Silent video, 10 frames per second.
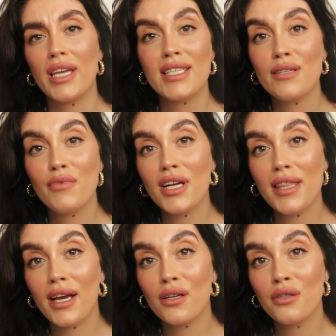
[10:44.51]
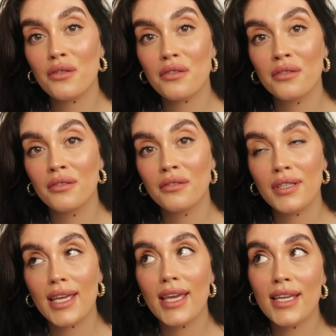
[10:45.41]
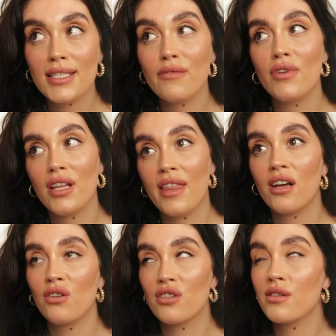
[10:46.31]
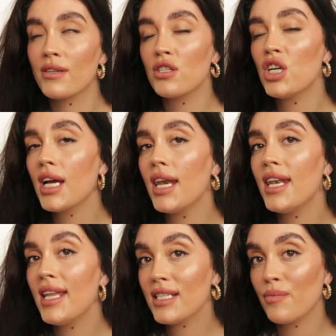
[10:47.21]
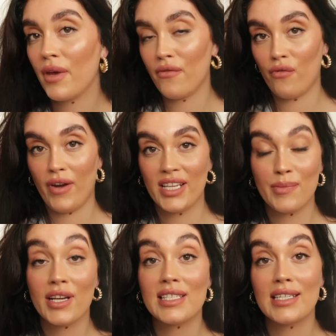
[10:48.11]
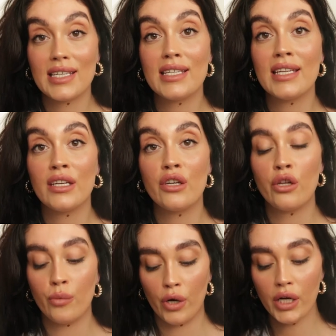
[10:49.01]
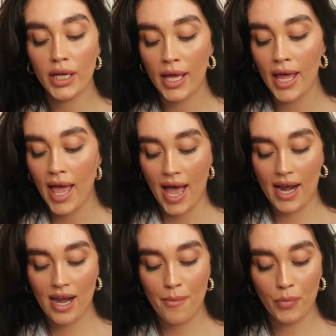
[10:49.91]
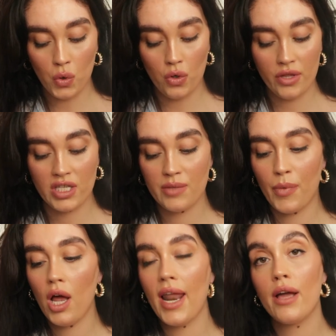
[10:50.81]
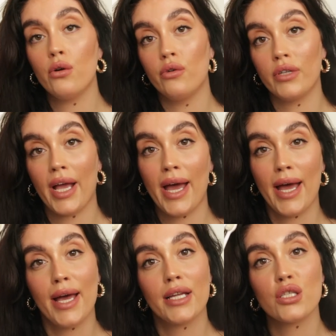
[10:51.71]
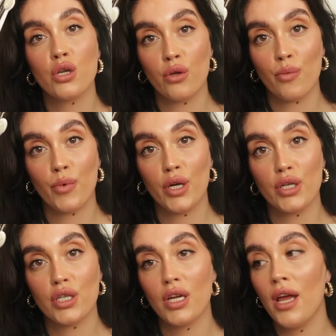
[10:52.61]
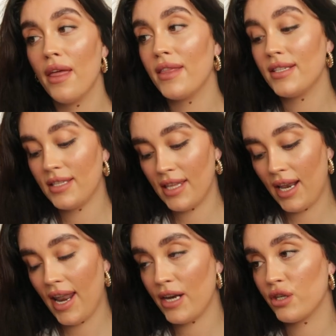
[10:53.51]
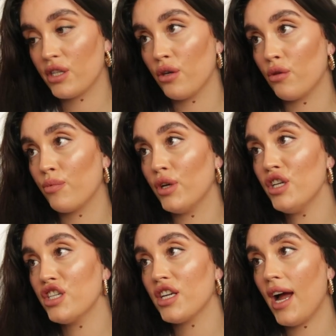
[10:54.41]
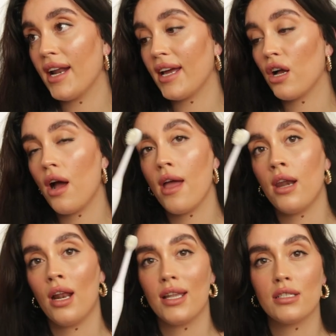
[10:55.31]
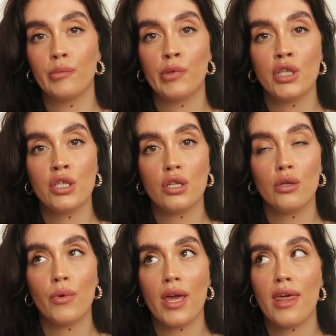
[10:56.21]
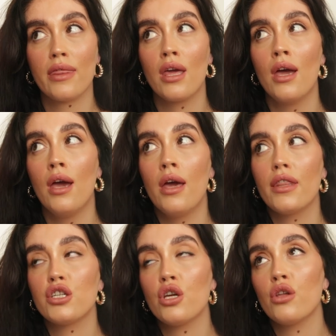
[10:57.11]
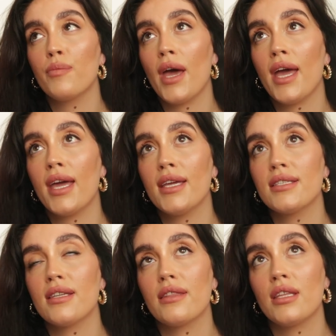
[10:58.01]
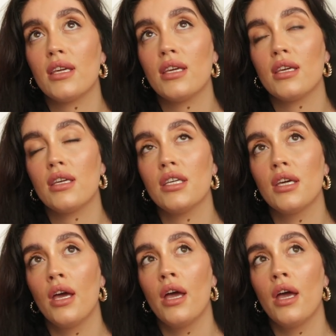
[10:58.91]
is it really that good? Is it really that good? So I took a little bit of a risk because I did need a new one, and I bought the Spotlight Oral Care toothbrush. This is the electric toothbrush, and I got it in a little bundle with the toothpaste, the